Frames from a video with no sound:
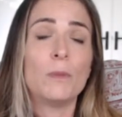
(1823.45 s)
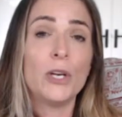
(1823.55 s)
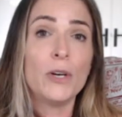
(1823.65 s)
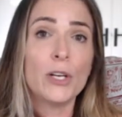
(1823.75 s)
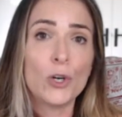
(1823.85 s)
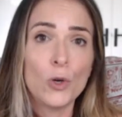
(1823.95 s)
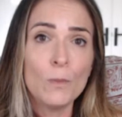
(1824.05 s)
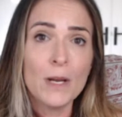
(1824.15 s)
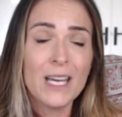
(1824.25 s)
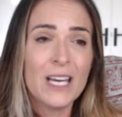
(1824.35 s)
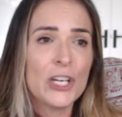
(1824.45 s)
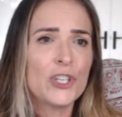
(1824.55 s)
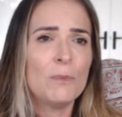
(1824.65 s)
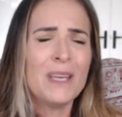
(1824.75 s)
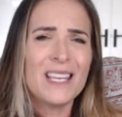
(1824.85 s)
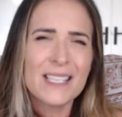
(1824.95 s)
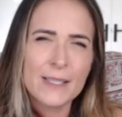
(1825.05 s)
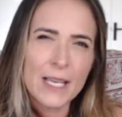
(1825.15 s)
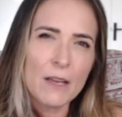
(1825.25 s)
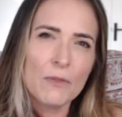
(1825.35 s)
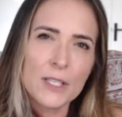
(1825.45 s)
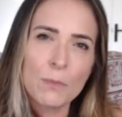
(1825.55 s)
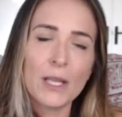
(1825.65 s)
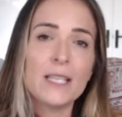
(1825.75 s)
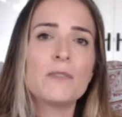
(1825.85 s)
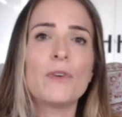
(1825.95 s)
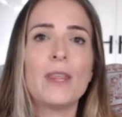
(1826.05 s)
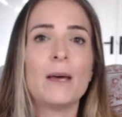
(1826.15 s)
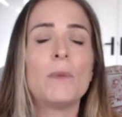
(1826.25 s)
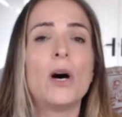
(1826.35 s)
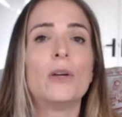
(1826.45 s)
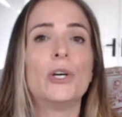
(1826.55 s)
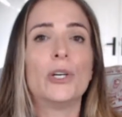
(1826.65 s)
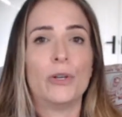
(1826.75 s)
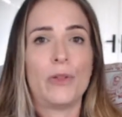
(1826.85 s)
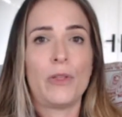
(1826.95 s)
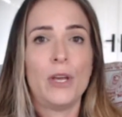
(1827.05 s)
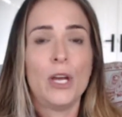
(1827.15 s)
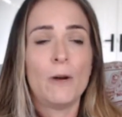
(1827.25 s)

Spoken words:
Here at home should be the safest place for them on earth,